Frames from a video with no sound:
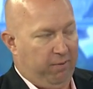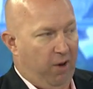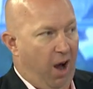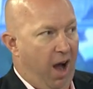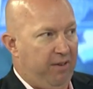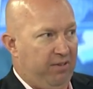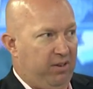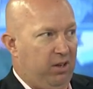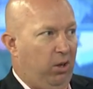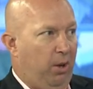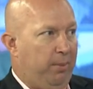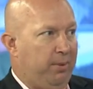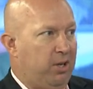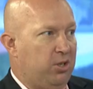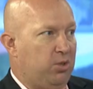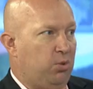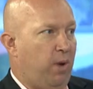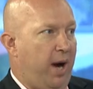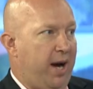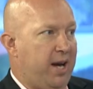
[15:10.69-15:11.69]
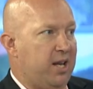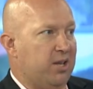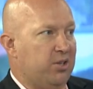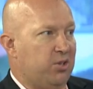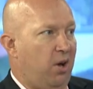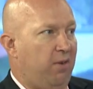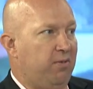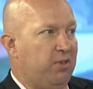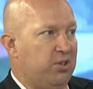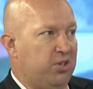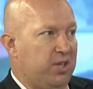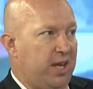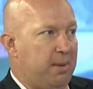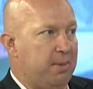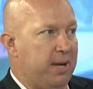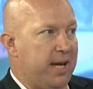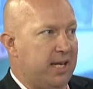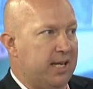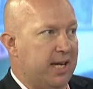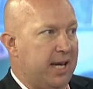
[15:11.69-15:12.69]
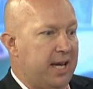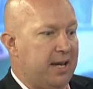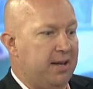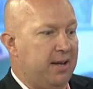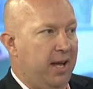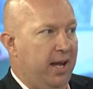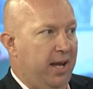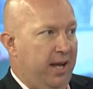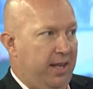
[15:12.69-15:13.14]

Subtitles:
5 kilometres radius of the CBD.